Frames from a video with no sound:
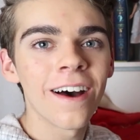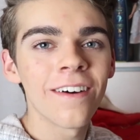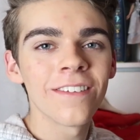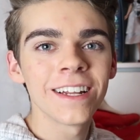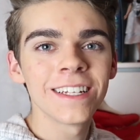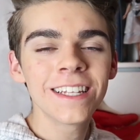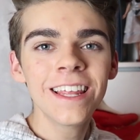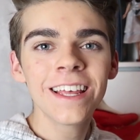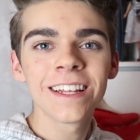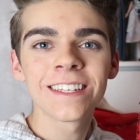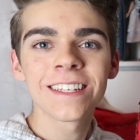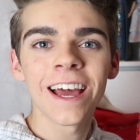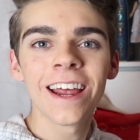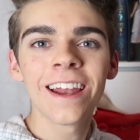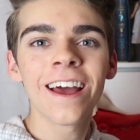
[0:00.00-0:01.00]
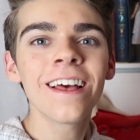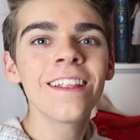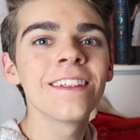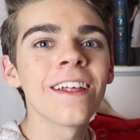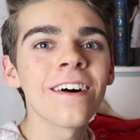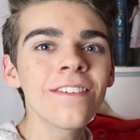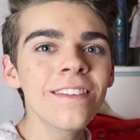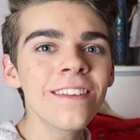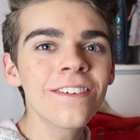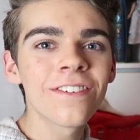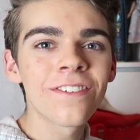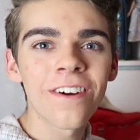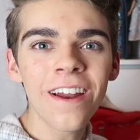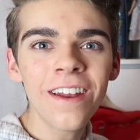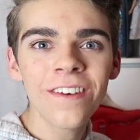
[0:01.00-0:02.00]
Um, I did the inside. I love the
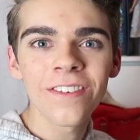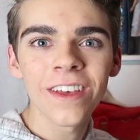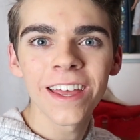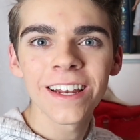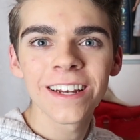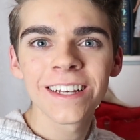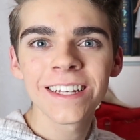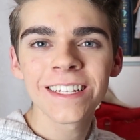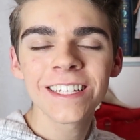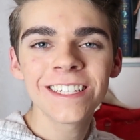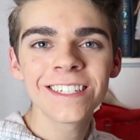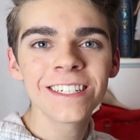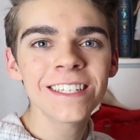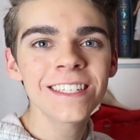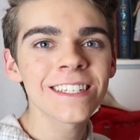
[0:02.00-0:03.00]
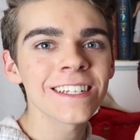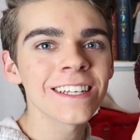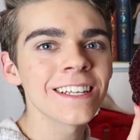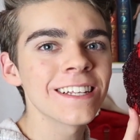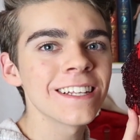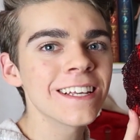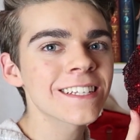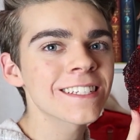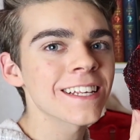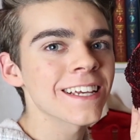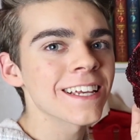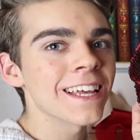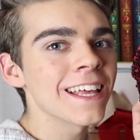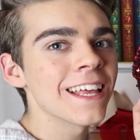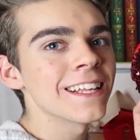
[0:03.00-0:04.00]
front of it because it just, it looks
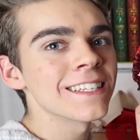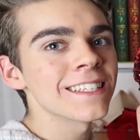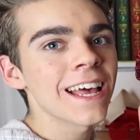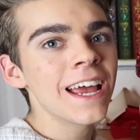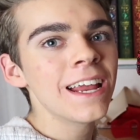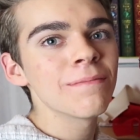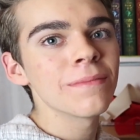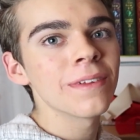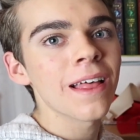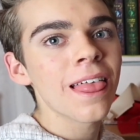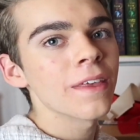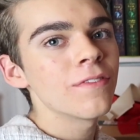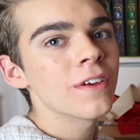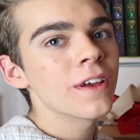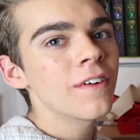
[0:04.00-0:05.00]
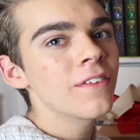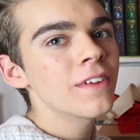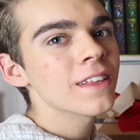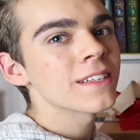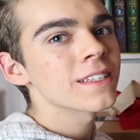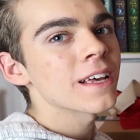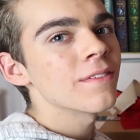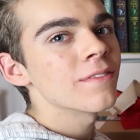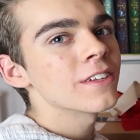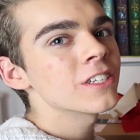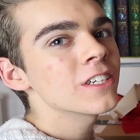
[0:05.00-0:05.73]
like it. The side, if you cover this up,